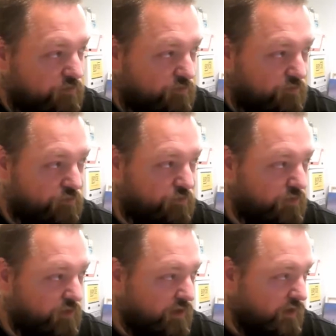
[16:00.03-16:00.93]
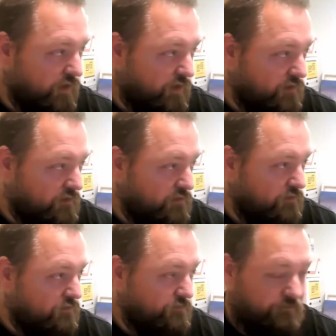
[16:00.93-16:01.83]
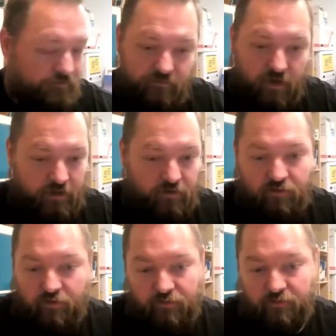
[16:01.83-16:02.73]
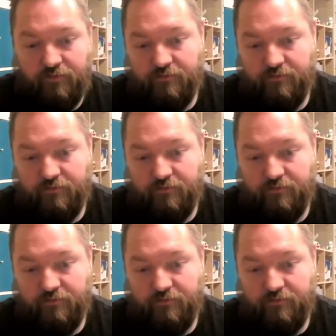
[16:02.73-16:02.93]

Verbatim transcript: to, I don't know,